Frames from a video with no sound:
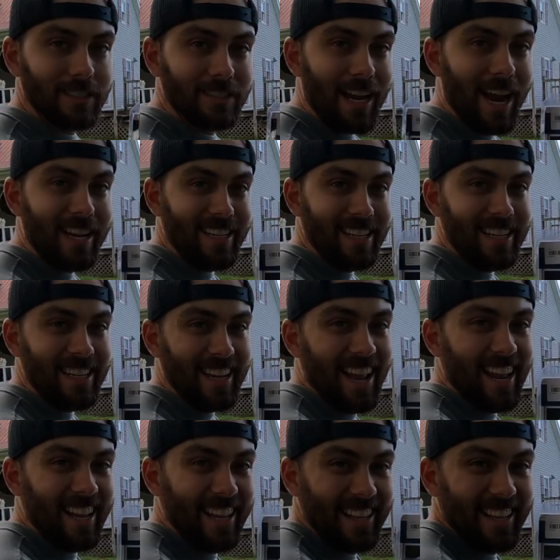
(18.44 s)
Chinese
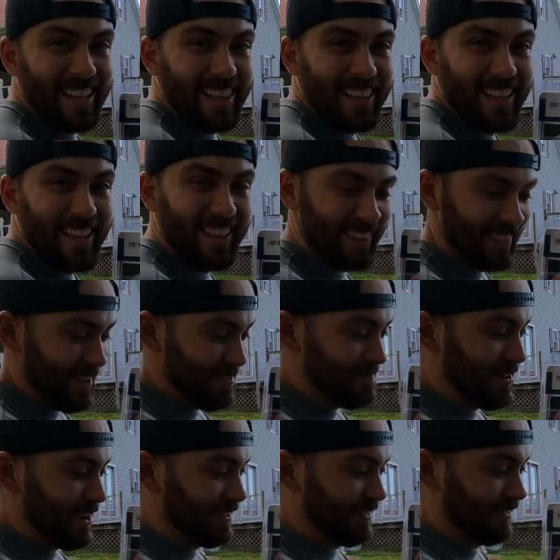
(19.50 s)
thumb
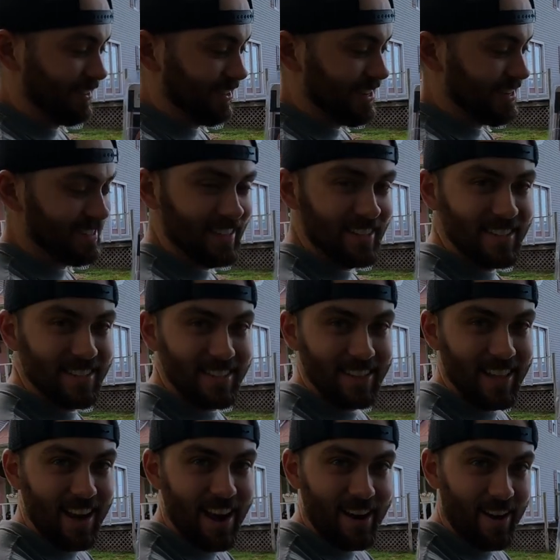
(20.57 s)
button releases
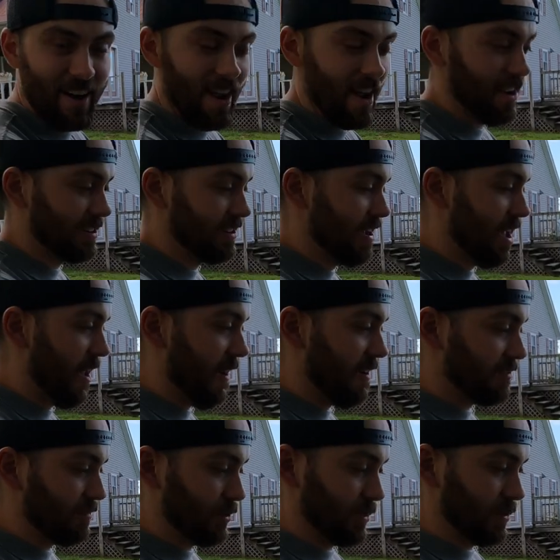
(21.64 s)
that I got
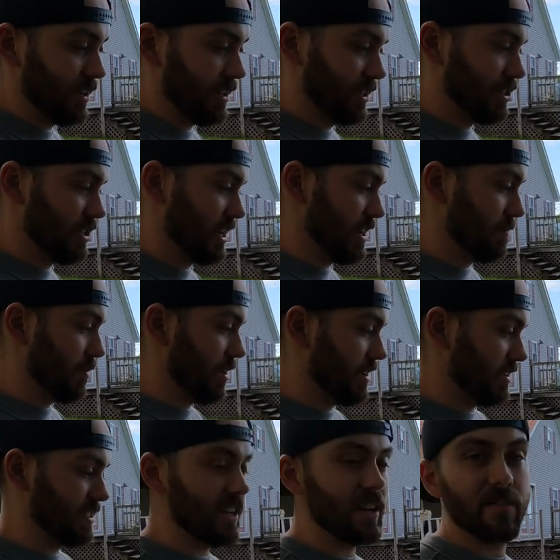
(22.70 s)
for really cheap
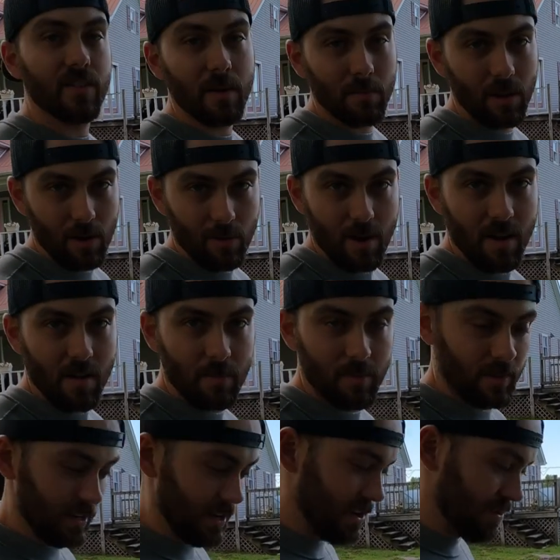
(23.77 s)
and see if they blow up
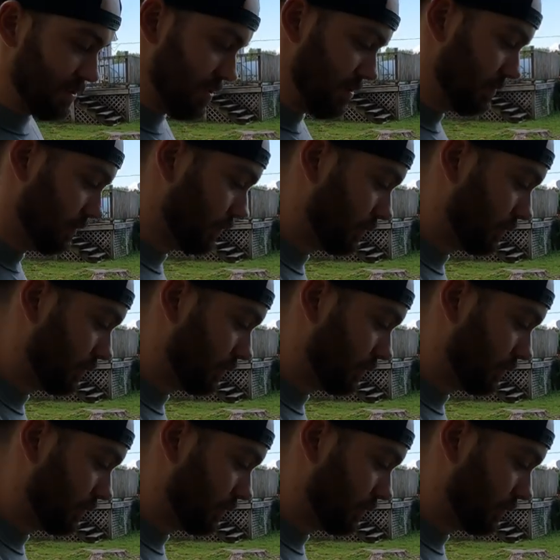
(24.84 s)
and kill you.